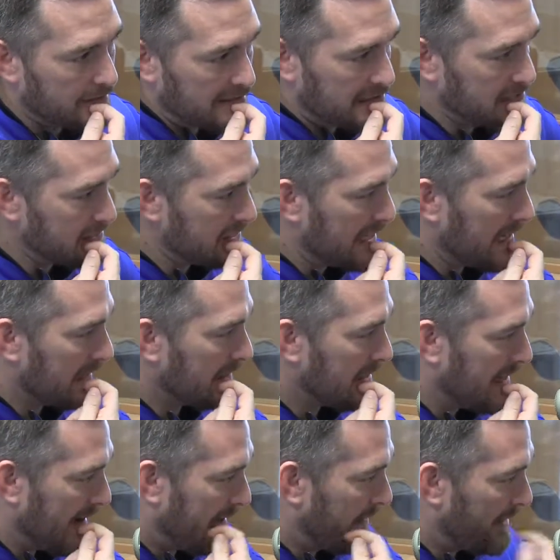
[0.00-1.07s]
See
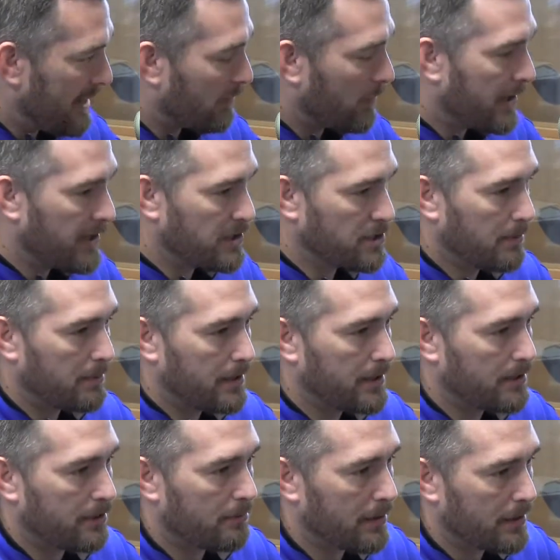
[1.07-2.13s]
that range up
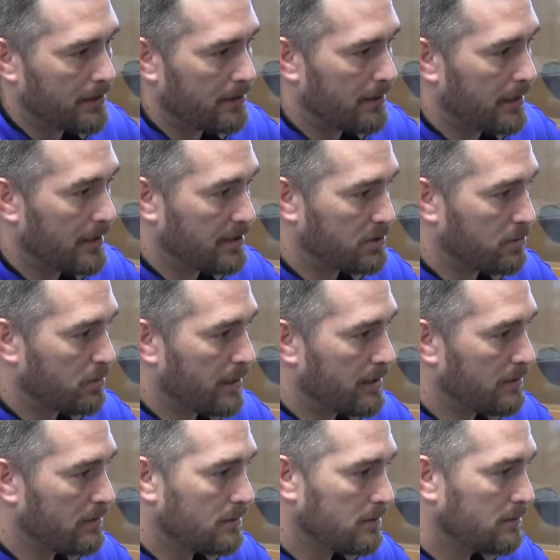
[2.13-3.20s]
here and it's
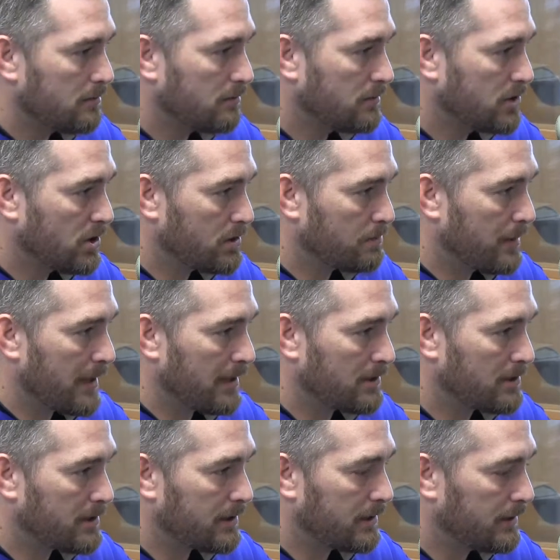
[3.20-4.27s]
right just
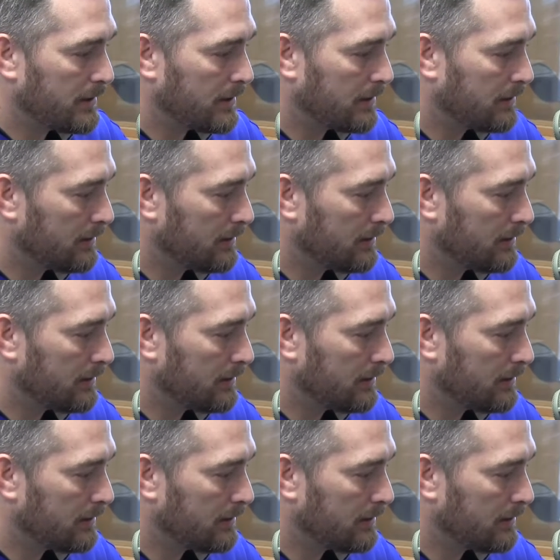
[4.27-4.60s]
past the